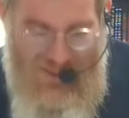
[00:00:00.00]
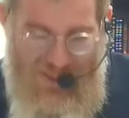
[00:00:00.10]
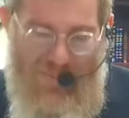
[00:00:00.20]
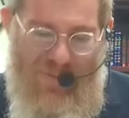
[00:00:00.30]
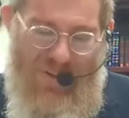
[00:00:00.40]

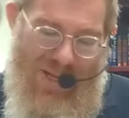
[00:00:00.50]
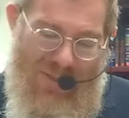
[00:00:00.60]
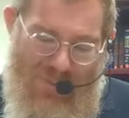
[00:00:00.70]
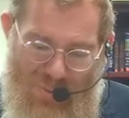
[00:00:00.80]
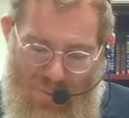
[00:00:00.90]
Let me
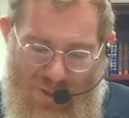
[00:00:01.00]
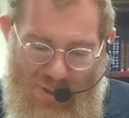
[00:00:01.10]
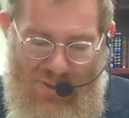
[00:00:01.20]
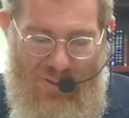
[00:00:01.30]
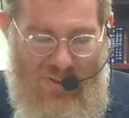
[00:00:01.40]
end with
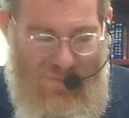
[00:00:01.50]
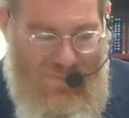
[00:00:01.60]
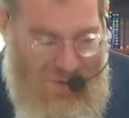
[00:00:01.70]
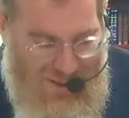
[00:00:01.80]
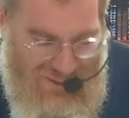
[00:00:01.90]
one
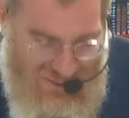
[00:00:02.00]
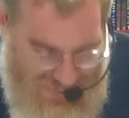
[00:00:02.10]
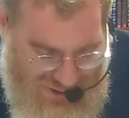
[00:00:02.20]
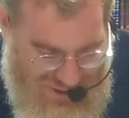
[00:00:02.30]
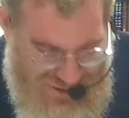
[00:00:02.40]
final
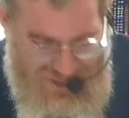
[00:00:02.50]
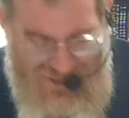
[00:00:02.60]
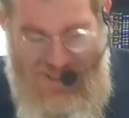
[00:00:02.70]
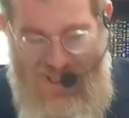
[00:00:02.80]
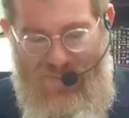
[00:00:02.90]
question on
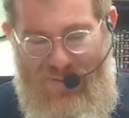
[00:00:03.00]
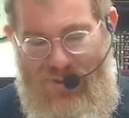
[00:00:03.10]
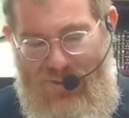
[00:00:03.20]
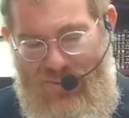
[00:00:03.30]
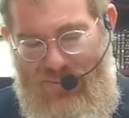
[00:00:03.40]
Sefer
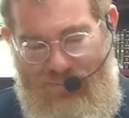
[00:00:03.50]
Yona.